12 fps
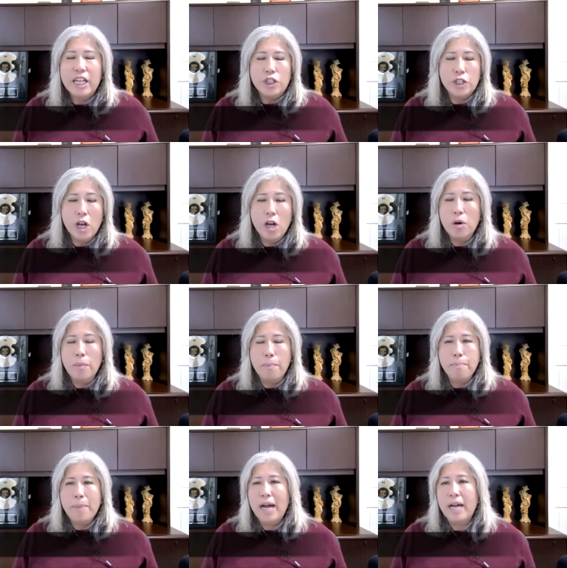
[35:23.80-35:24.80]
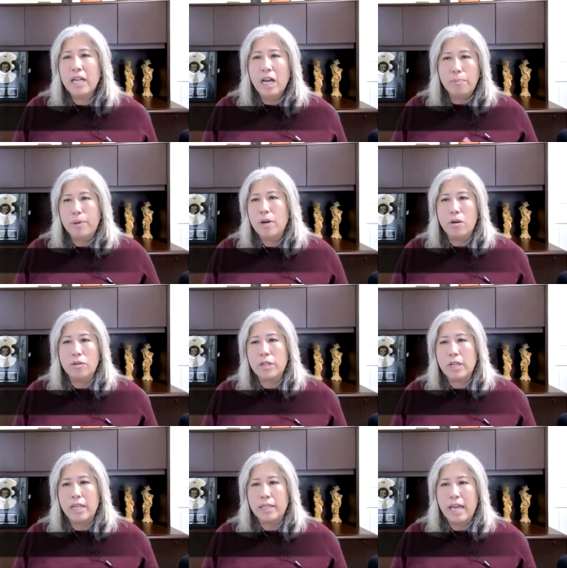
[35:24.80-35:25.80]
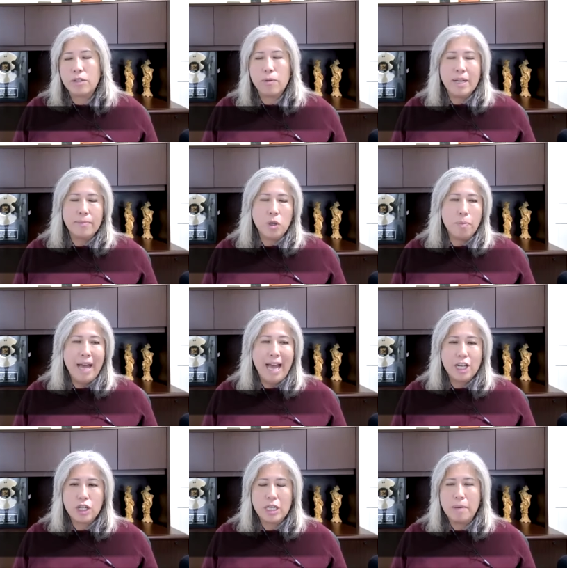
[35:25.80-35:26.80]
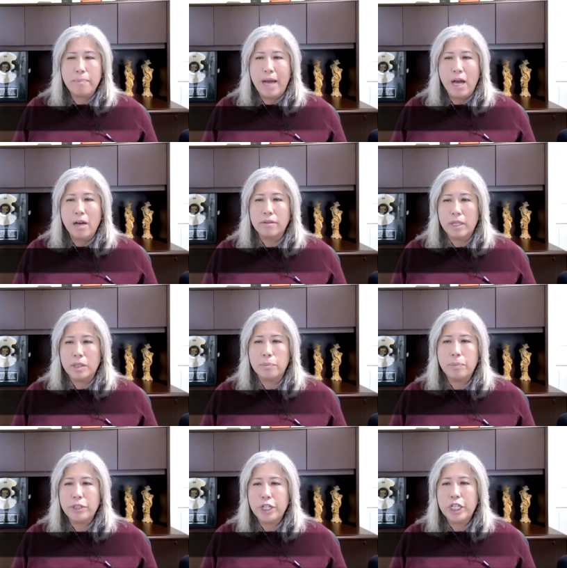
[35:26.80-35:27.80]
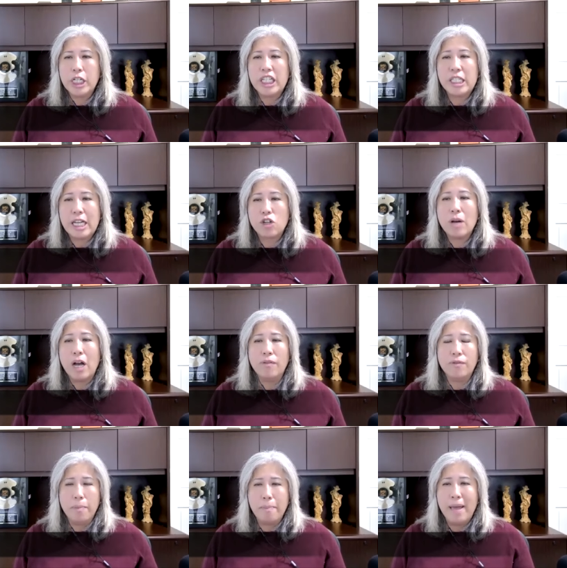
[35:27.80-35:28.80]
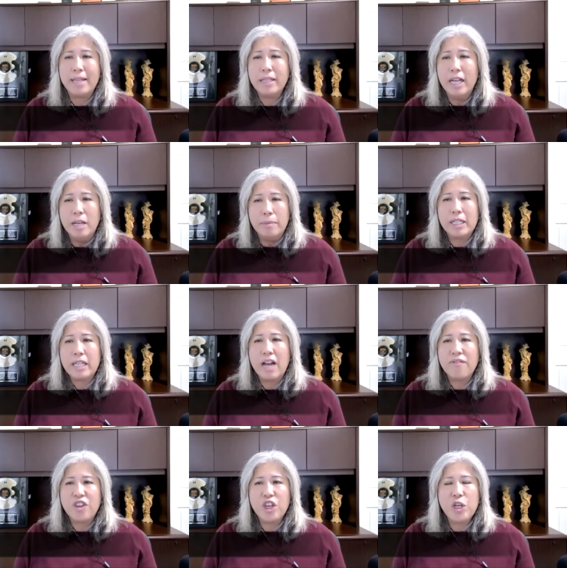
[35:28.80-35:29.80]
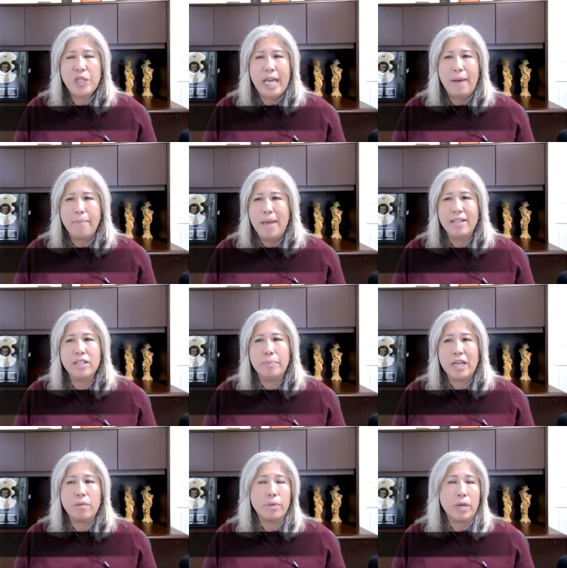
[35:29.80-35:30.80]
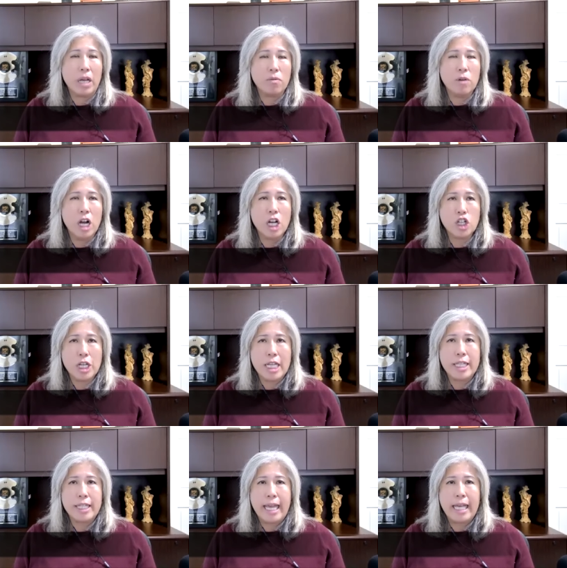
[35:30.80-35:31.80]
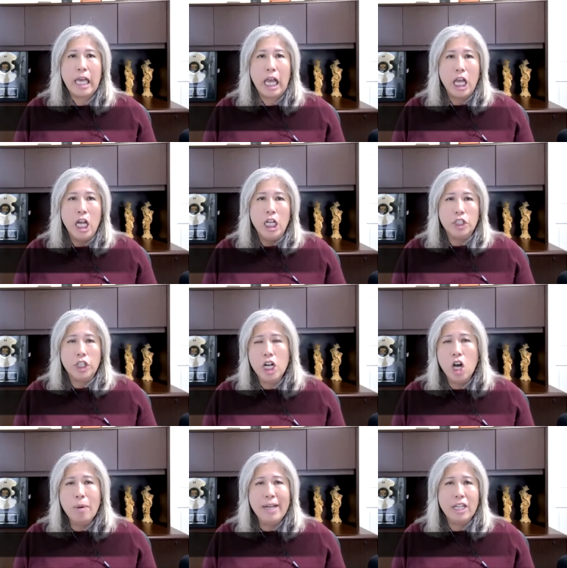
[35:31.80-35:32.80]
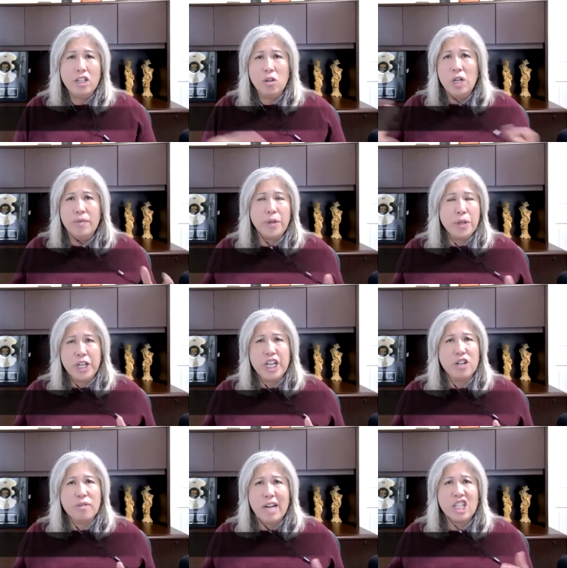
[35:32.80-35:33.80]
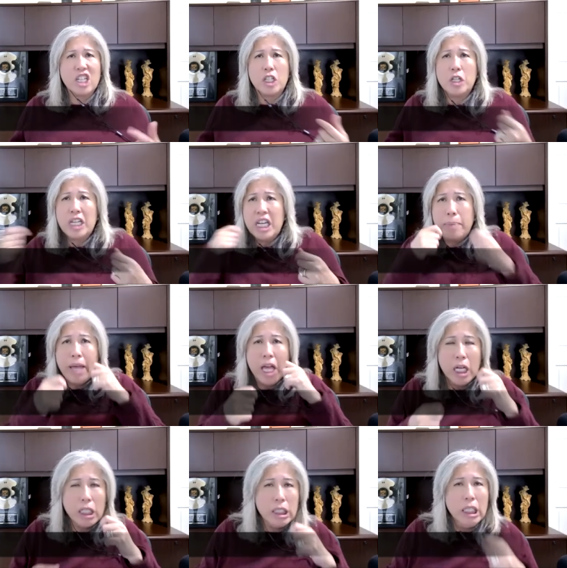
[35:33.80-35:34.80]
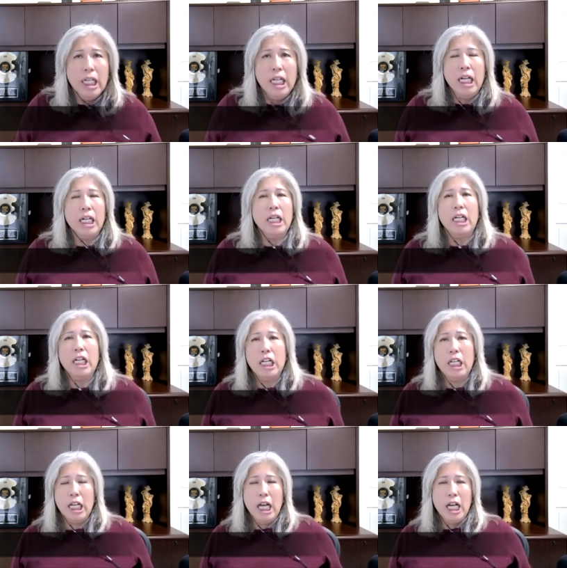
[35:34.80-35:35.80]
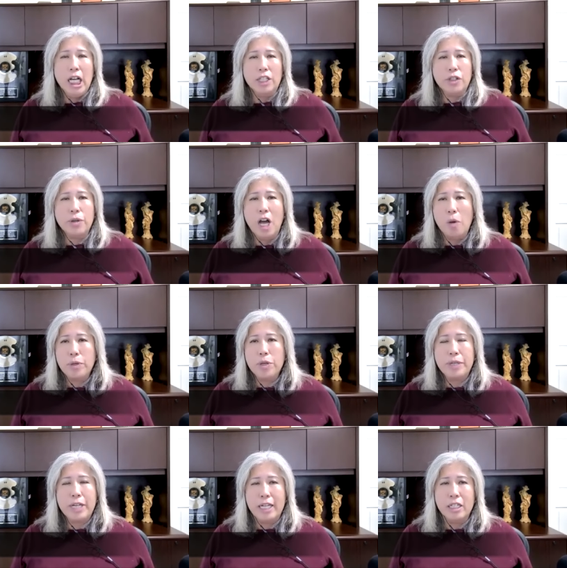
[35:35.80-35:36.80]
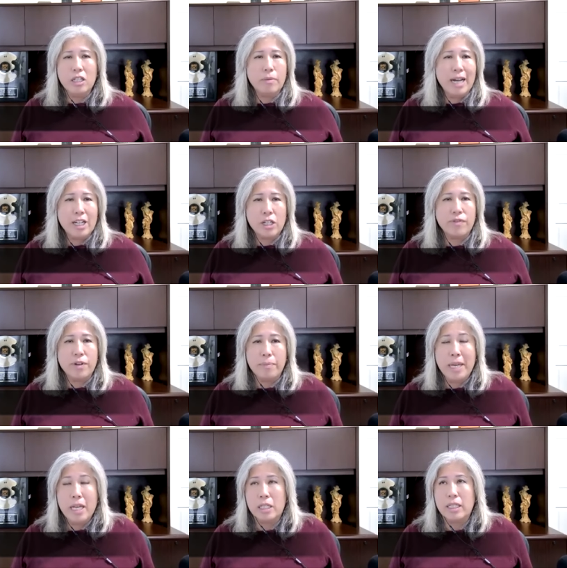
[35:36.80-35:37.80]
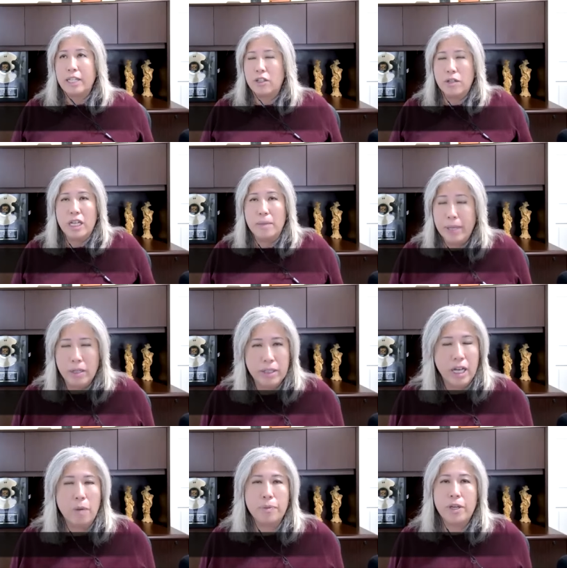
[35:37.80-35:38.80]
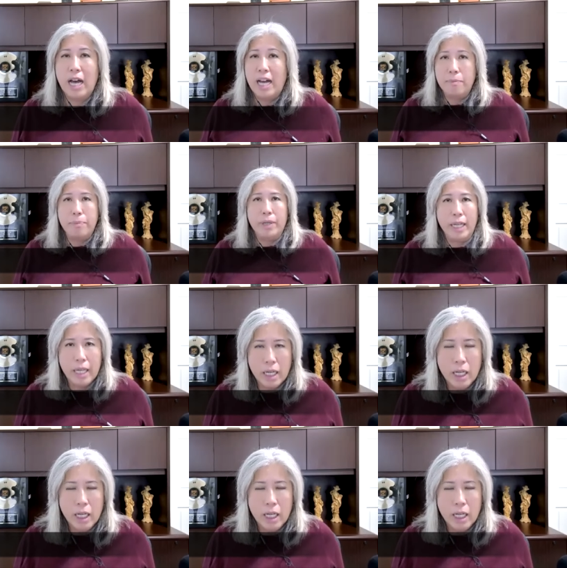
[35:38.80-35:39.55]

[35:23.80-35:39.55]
So my approach, and that's why I'm so passionate about uh, particularly sexual health for men, because I feel that men are being brainwashed and thinking, you know what, in order for you to get an erection, you need a pill uh, uh, to help you get an erection. For me, it's like you need a pill to help your eye blink